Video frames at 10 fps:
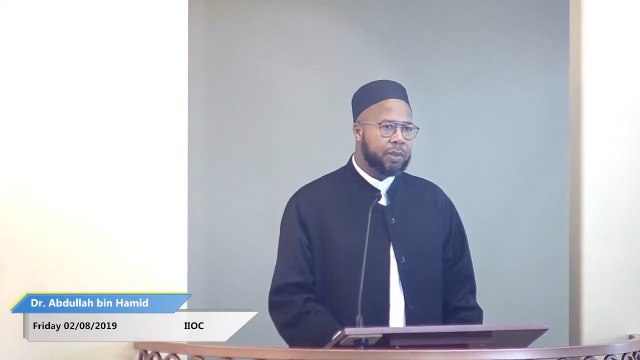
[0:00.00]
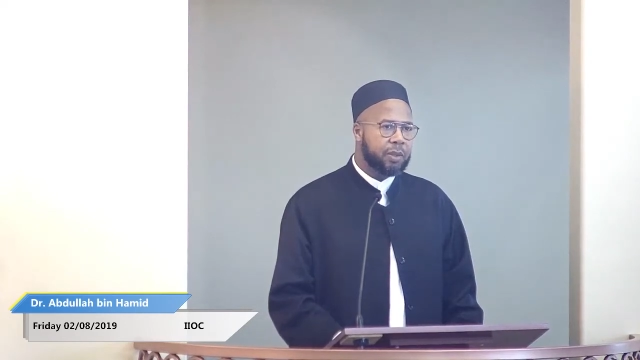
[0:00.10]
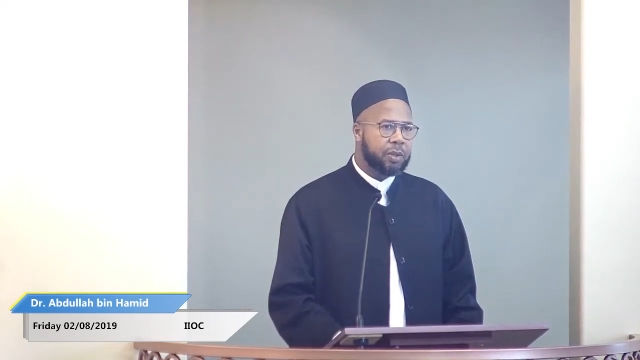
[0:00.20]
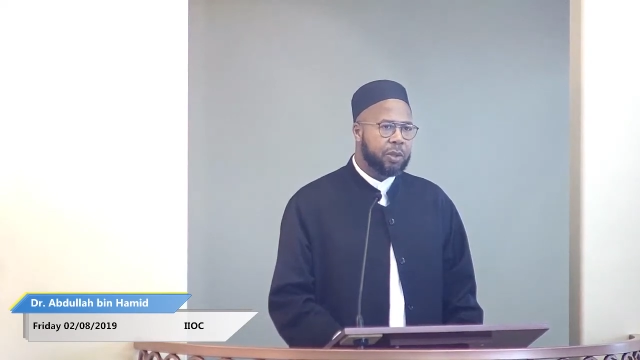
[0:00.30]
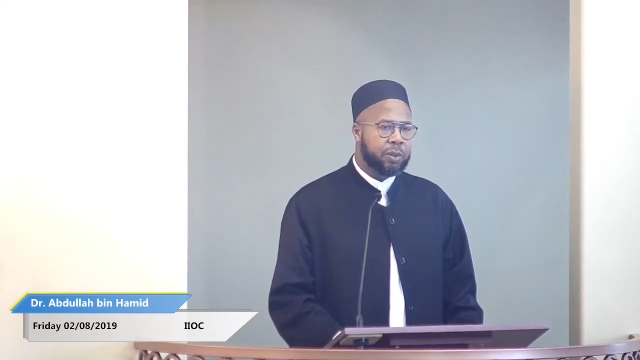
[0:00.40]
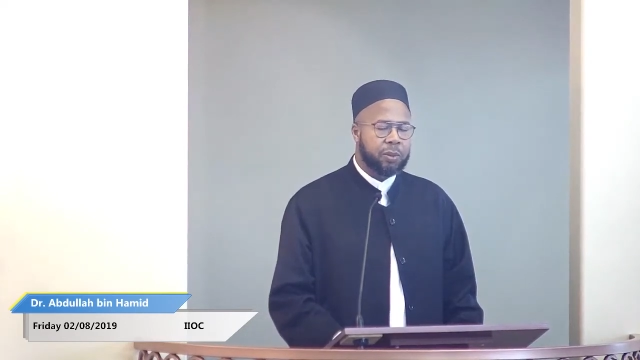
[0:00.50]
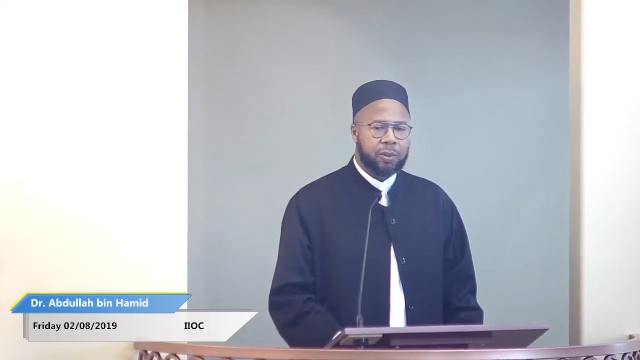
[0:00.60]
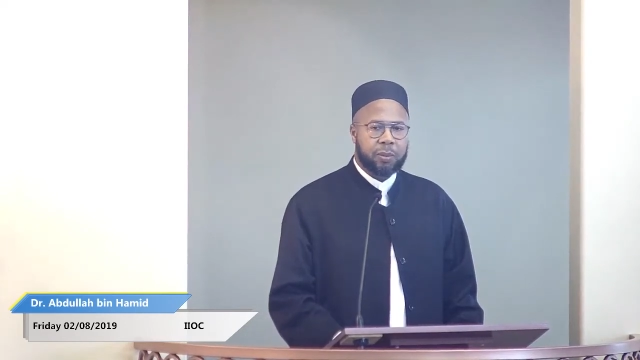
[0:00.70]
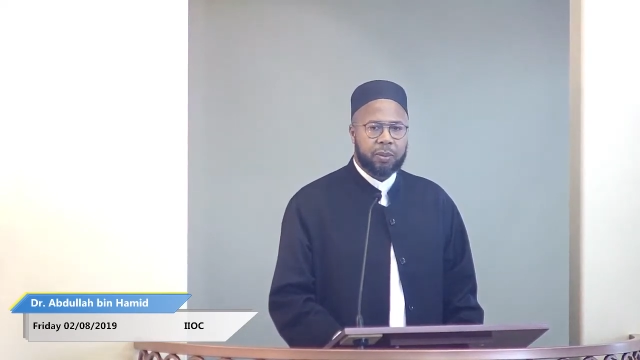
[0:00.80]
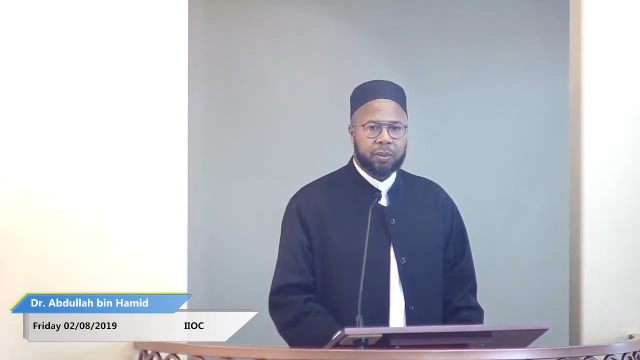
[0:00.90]
used to
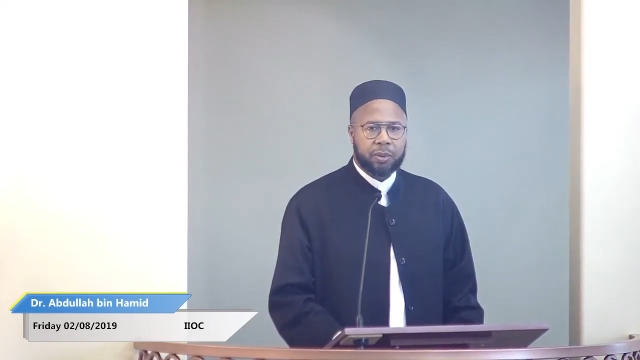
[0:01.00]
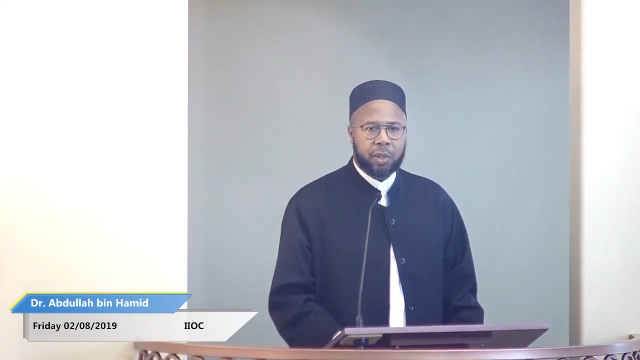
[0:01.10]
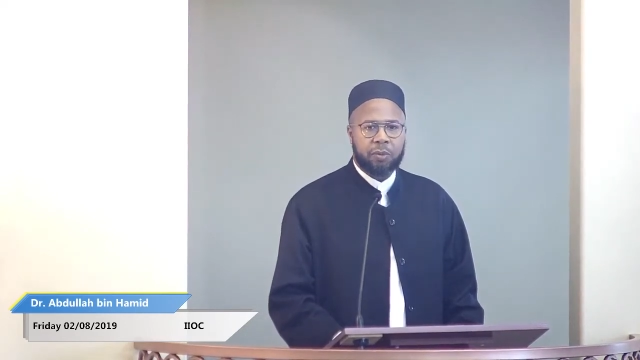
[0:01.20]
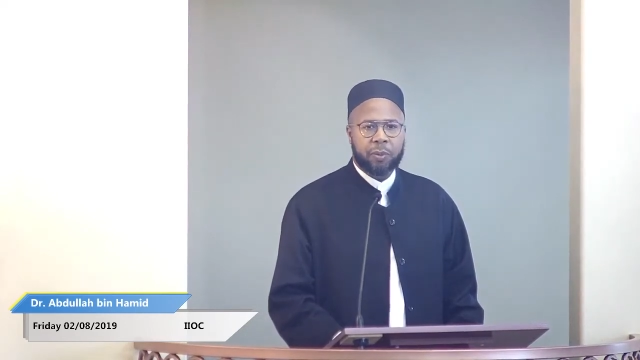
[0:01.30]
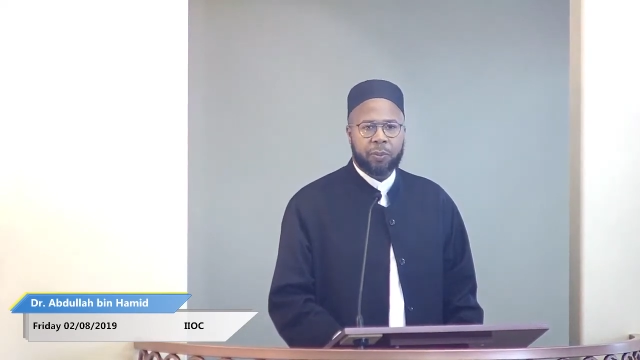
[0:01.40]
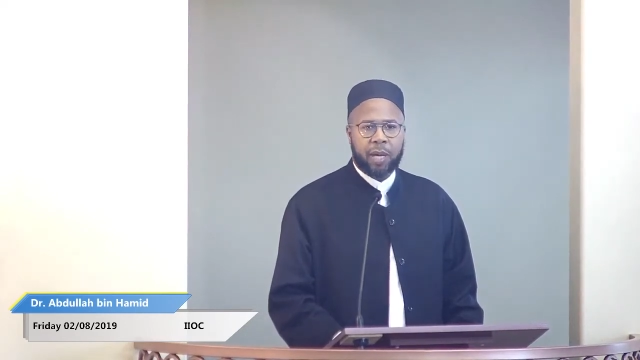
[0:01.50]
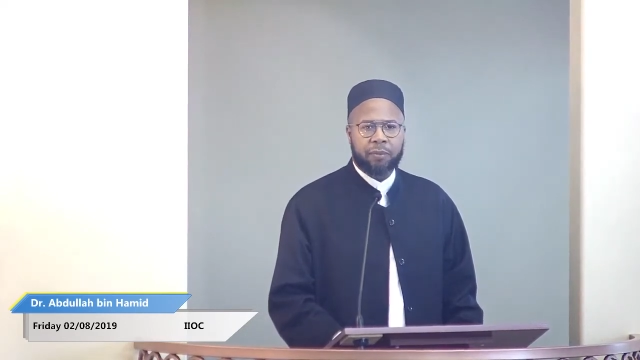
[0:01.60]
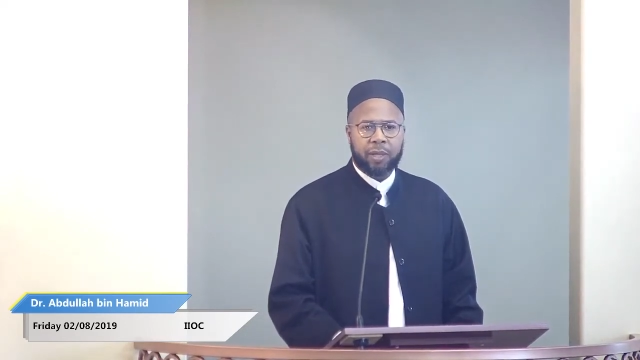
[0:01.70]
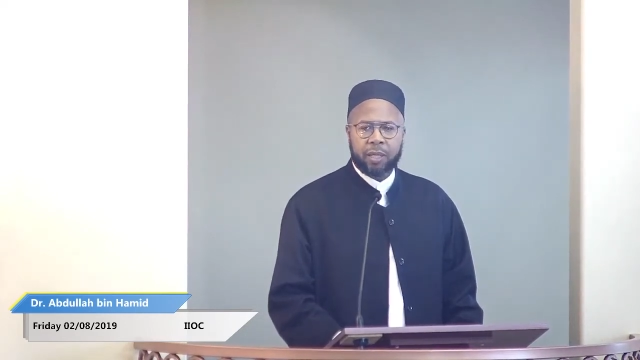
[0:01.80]
serve the Prophet.